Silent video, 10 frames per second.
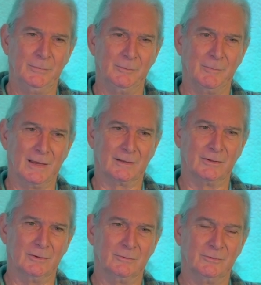been back
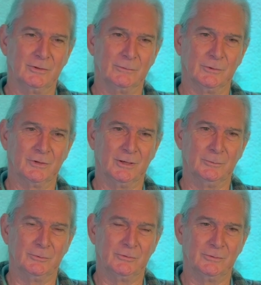there several
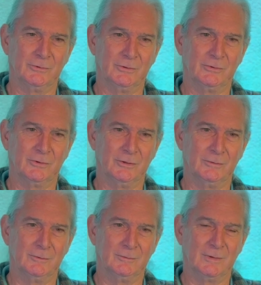times since
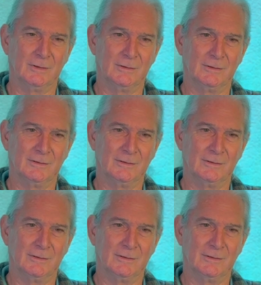then. Uh,